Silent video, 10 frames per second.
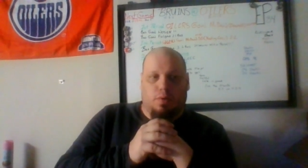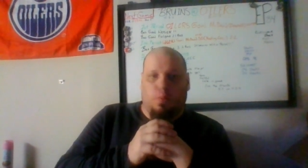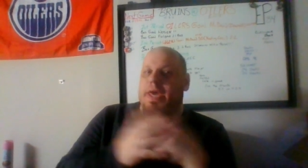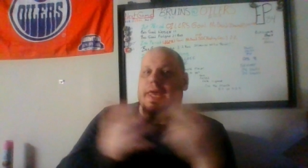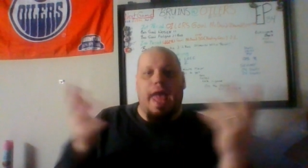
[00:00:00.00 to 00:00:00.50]

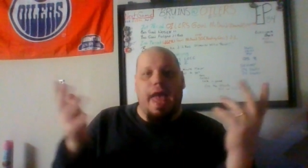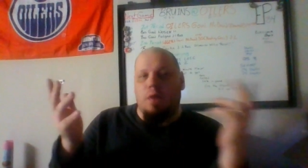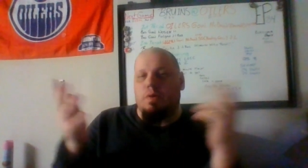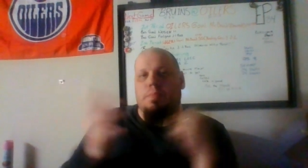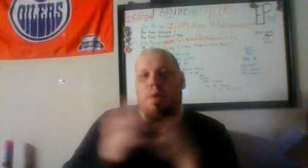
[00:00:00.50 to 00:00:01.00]
We can
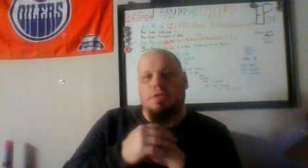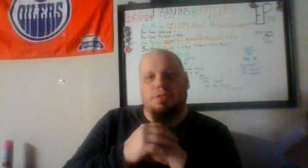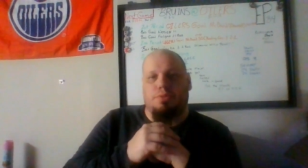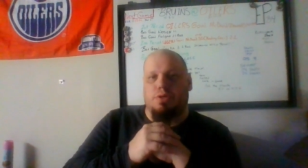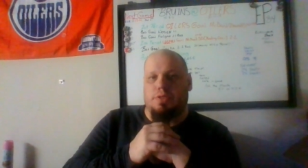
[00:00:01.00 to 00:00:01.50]
hang with the
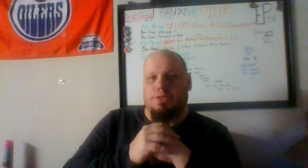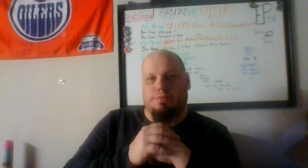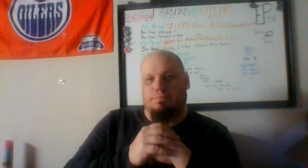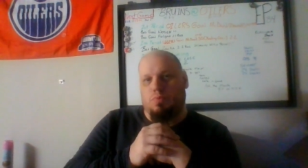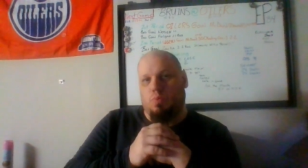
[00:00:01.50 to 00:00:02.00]
Boston
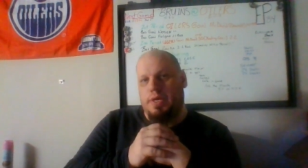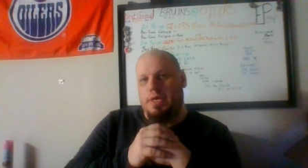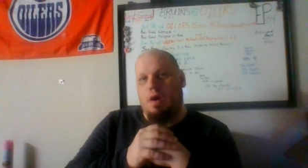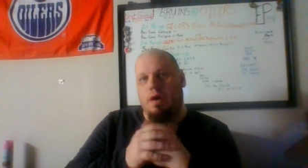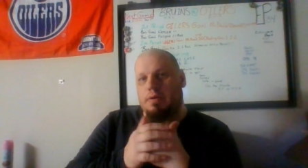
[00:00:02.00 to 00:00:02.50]
Bruins.
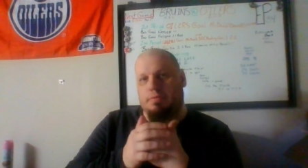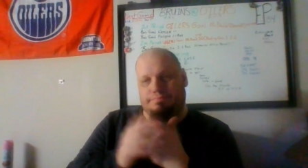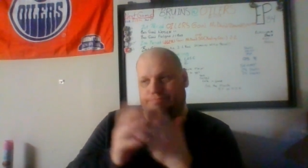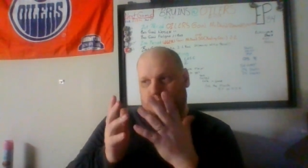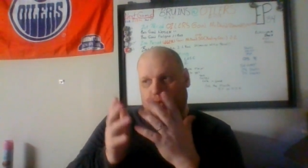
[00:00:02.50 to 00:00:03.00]
We
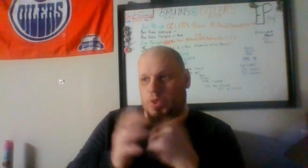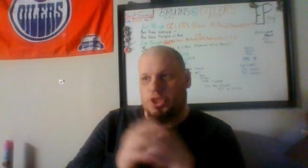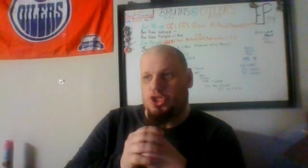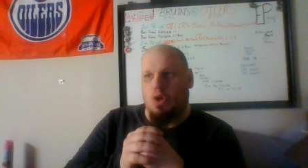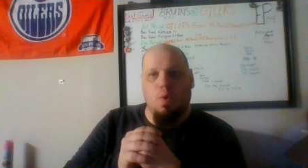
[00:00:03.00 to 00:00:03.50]

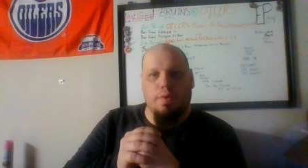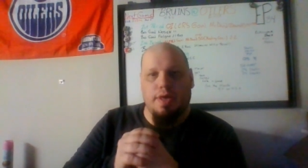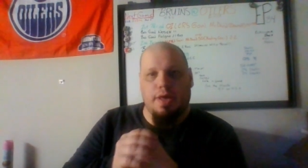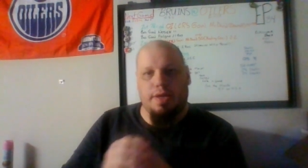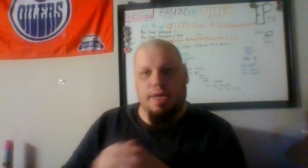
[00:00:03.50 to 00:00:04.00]
showed
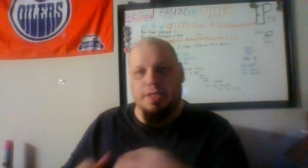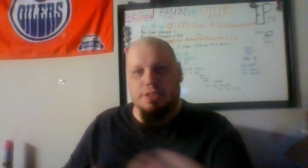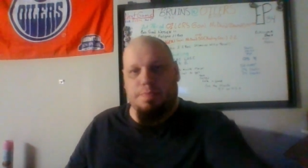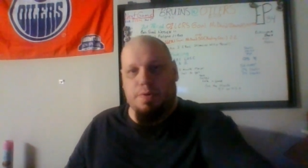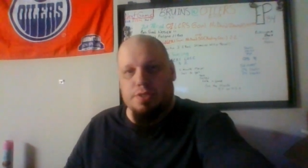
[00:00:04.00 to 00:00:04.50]
that in
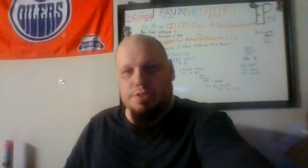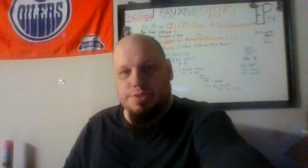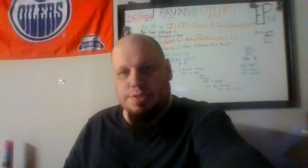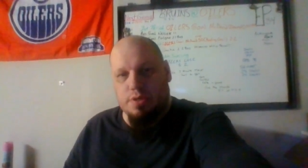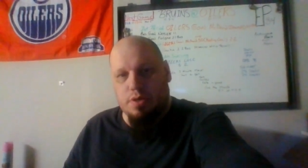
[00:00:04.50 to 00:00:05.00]

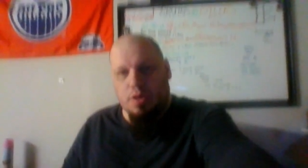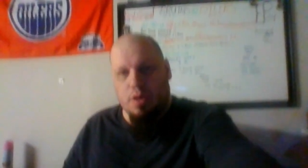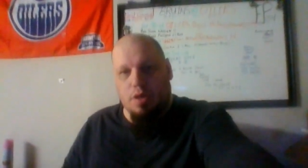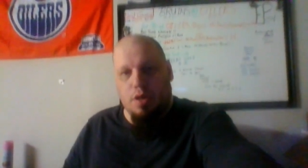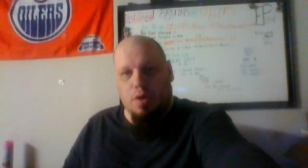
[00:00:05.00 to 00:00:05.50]
spurts
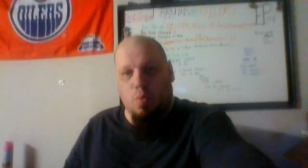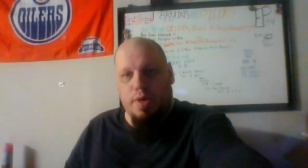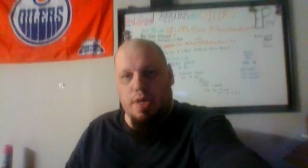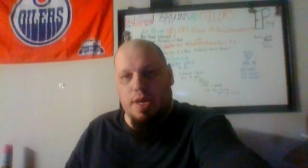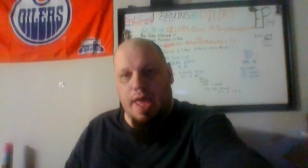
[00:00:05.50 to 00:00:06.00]

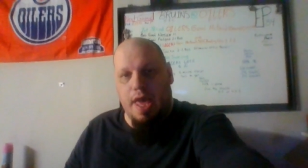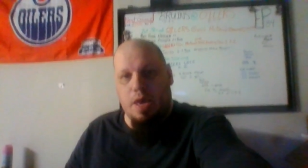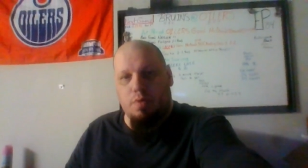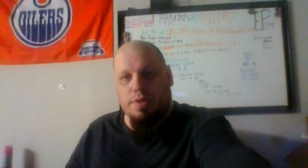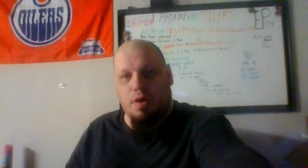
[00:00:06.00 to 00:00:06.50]
we can
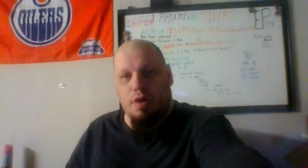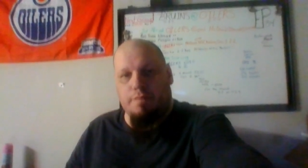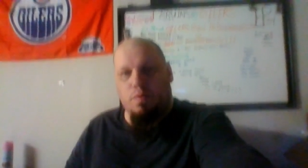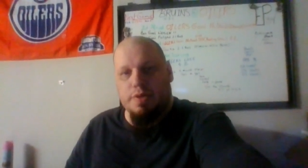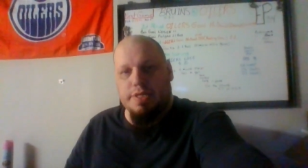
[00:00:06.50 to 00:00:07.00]
hang with the
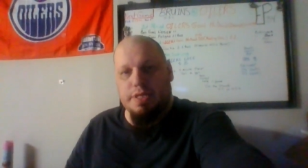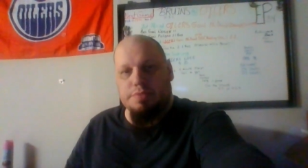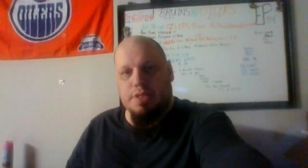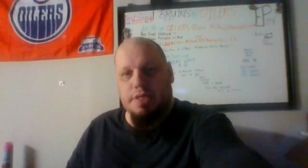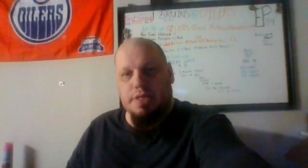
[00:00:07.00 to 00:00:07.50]
top four
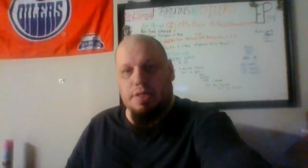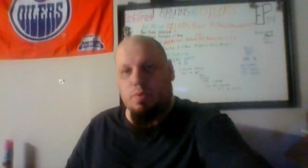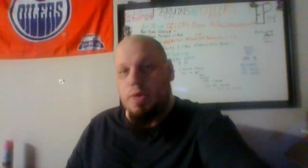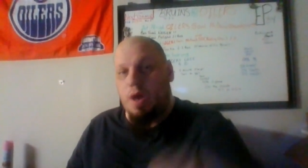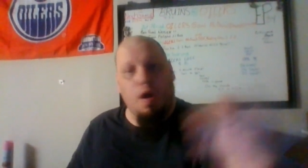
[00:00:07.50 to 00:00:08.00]
teams in the league.
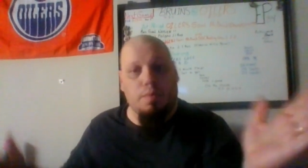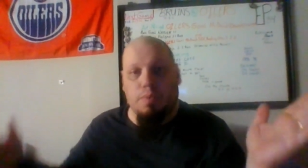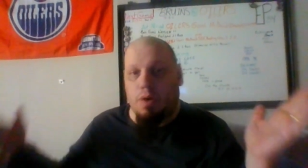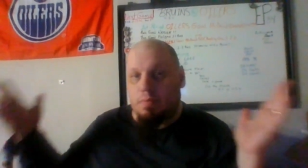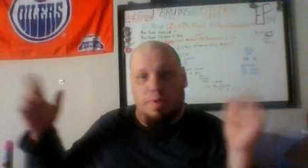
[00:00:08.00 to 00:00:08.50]
We are
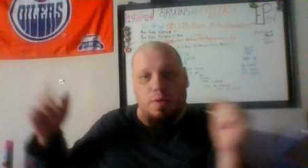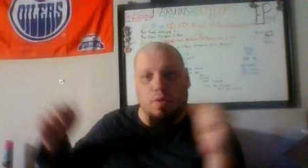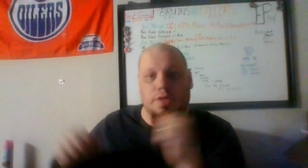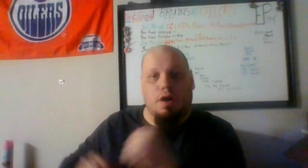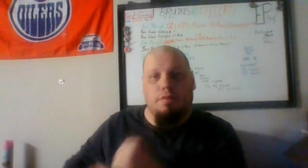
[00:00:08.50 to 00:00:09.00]
probably
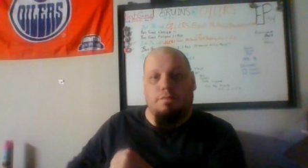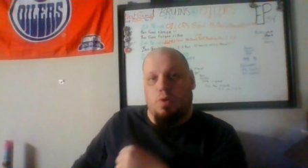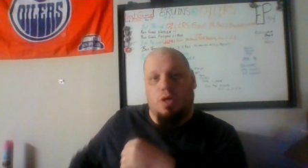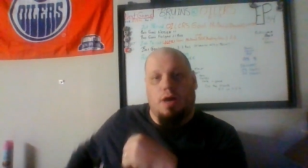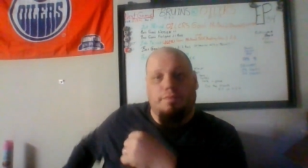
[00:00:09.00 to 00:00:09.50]
one of the top
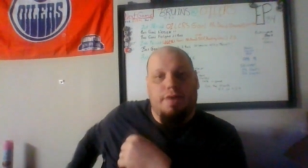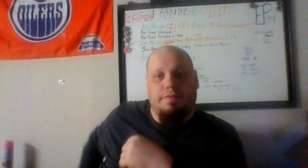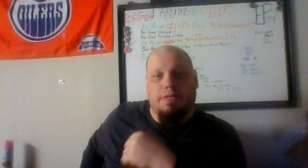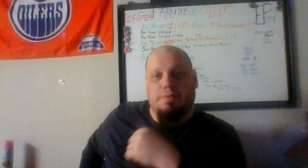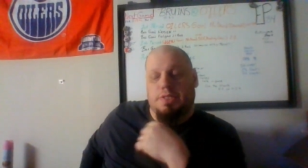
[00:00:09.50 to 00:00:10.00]
four, top
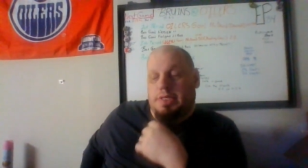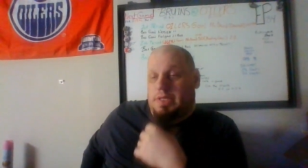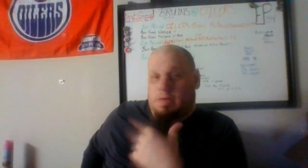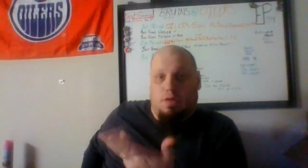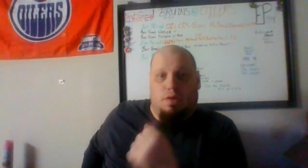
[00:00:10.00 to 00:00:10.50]
five teams in the
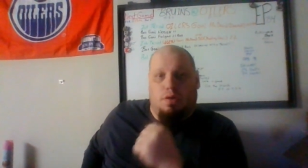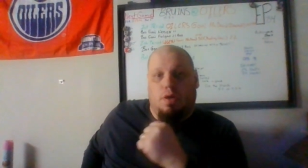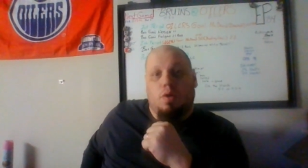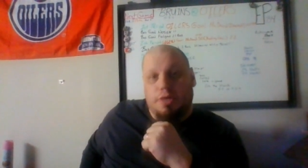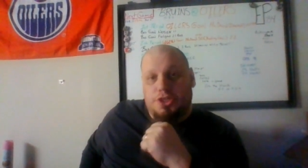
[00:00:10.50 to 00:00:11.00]
league.
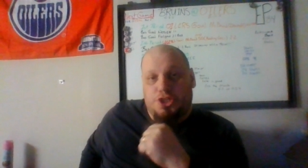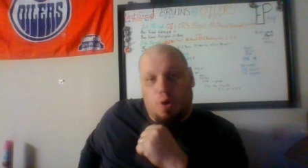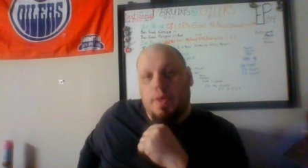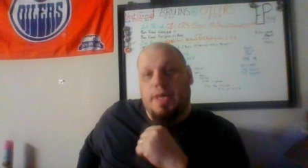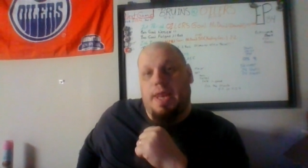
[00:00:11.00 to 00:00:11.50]
We
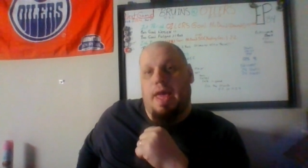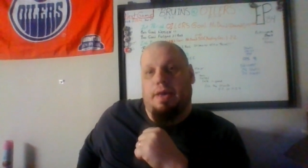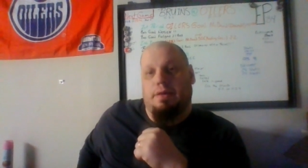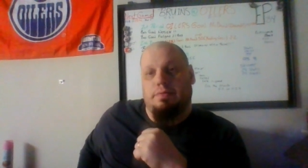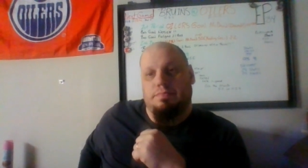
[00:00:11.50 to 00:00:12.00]
showed we can hang.